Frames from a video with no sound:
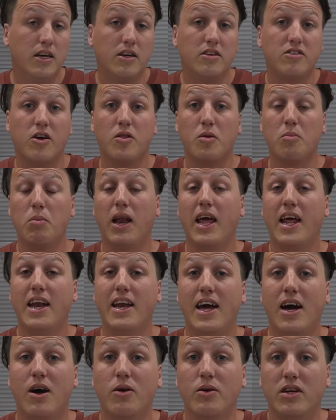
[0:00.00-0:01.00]
So the plan
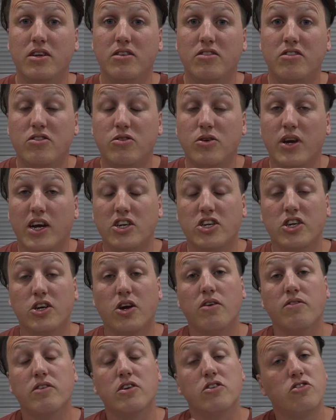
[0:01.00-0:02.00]
now is to actually
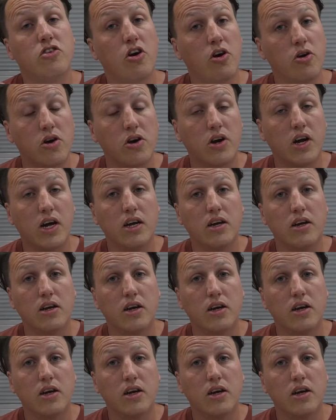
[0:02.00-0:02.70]
go over to Tauranga.